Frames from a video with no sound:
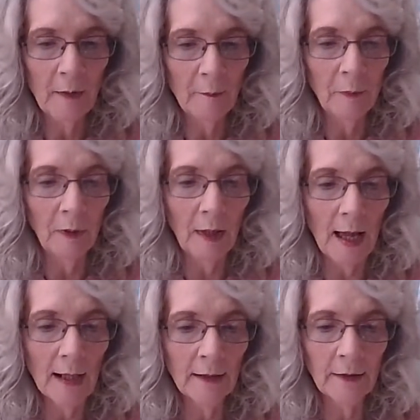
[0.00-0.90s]

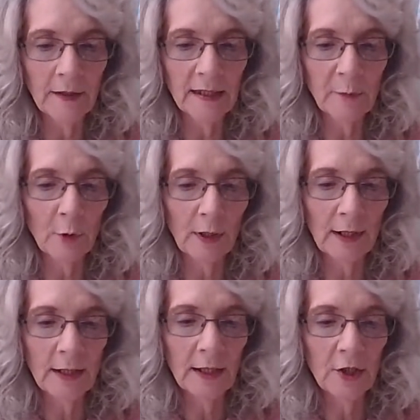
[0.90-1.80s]
block this morning
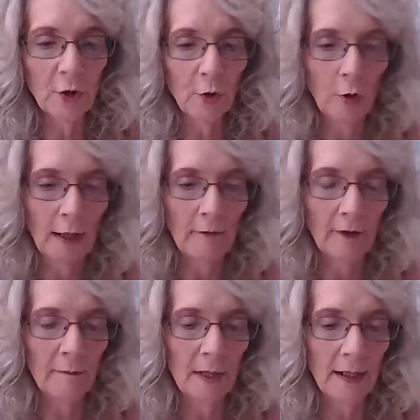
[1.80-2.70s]
that they do
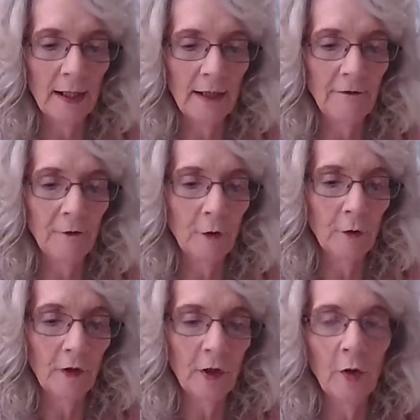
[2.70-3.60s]
every Monday
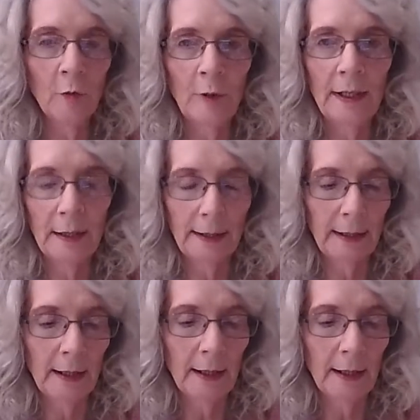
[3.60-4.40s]
for their weekly